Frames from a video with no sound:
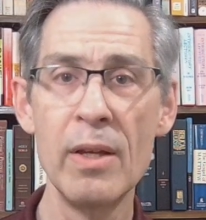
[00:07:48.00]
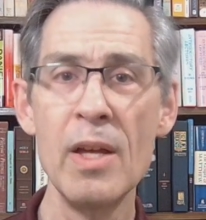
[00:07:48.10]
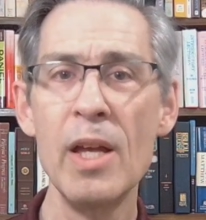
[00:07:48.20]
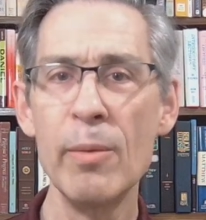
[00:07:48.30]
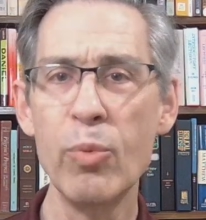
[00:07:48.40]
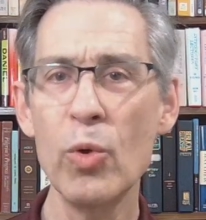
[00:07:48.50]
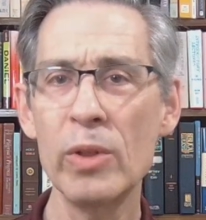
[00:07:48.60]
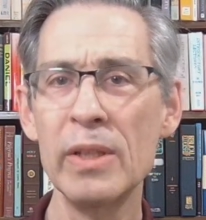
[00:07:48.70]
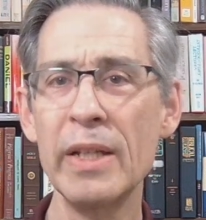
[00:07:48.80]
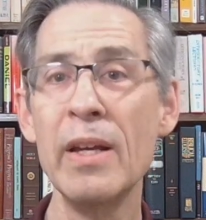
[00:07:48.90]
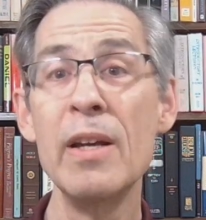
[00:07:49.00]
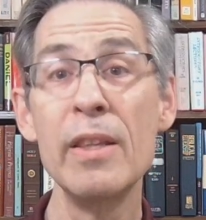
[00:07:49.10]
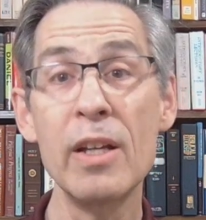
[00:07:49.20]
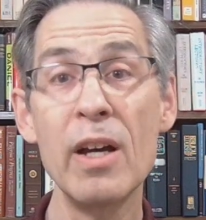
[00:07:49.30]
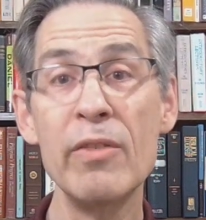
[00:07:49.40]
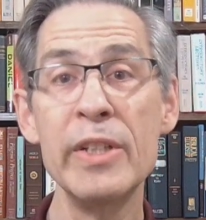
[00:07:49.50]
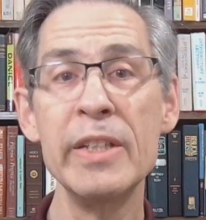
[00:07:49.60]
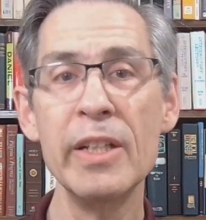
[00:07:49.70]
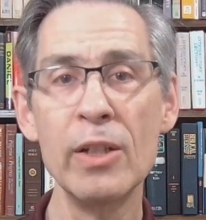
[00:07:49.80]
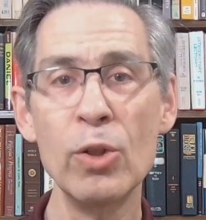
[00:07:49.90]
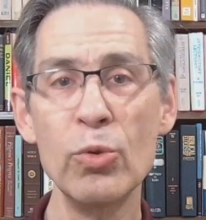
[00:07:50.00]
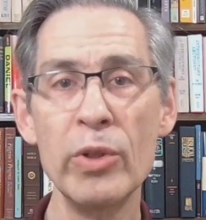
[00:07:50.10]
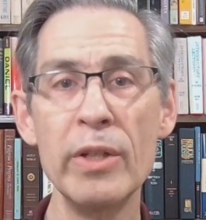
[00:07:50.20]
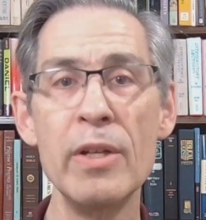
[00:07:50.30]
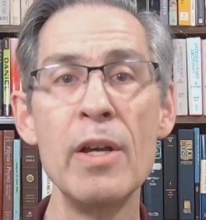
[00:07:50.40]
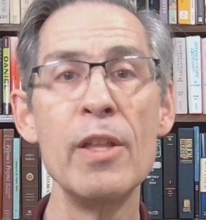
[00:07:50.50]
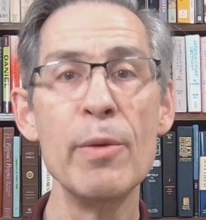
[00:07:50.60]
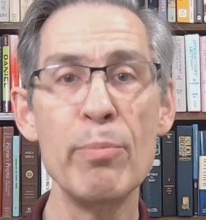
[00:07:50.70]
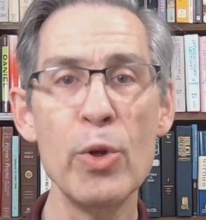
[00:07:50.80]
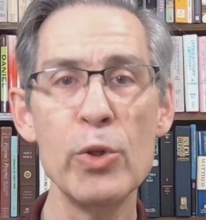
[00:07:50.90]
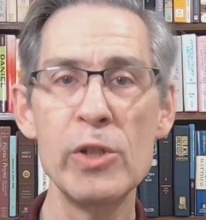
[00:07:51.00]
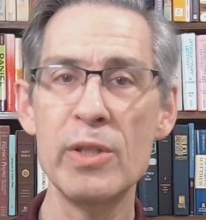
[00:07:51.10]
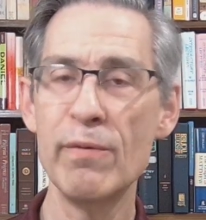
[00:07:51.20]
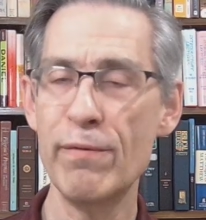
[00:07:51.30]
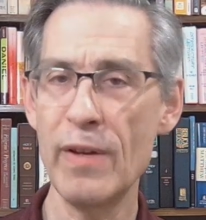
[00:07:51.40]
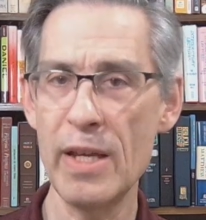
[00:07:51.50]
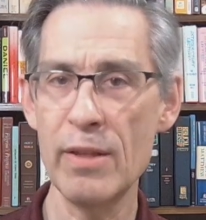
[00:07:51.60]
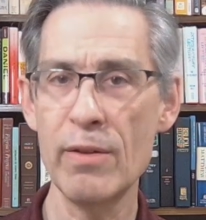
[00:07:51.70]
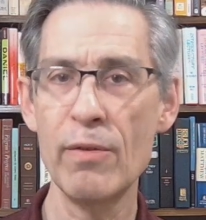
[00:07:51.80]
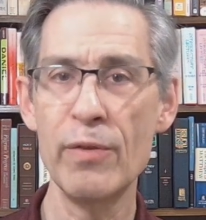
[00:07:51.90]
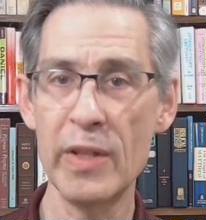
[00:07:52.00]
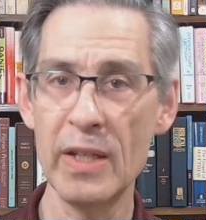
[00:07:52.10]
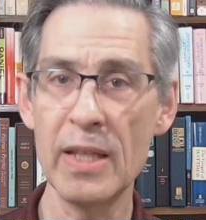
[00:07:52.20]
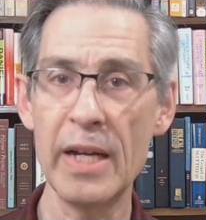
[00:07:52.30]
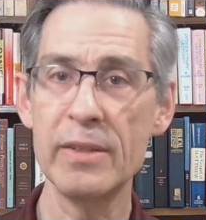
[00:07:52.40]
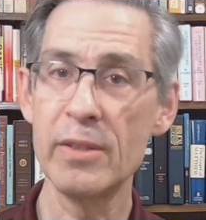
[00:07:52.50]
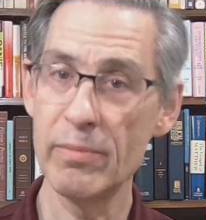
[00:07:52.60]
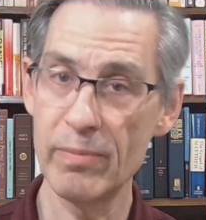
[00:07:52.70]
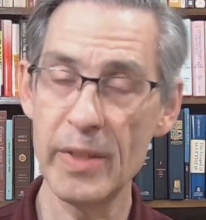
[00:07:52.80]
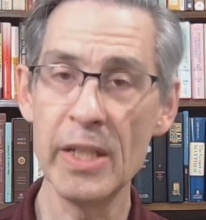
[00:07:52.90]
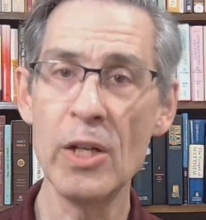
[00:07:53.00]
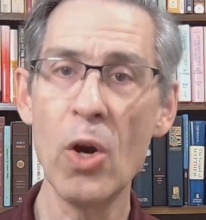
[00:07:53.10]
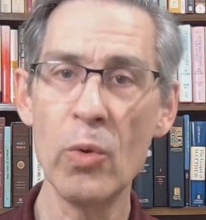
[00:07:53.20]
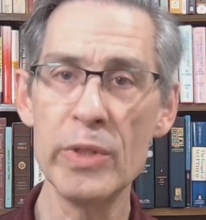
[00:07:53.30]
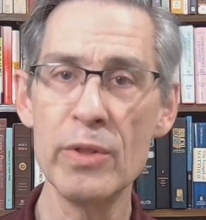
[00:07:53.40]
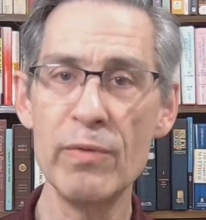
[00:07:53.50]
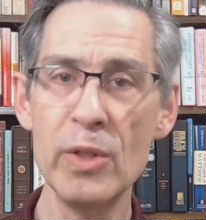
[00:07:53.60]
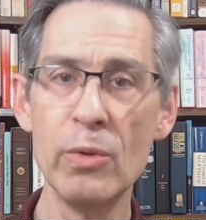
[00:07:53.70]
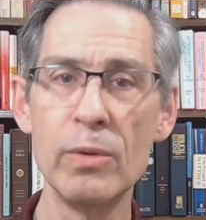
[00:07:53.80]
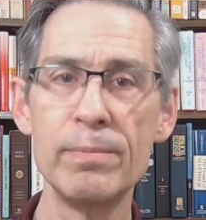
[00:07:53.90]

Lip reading: Importantly, the covenant included the purchase of faith for the elect, in Owen's view.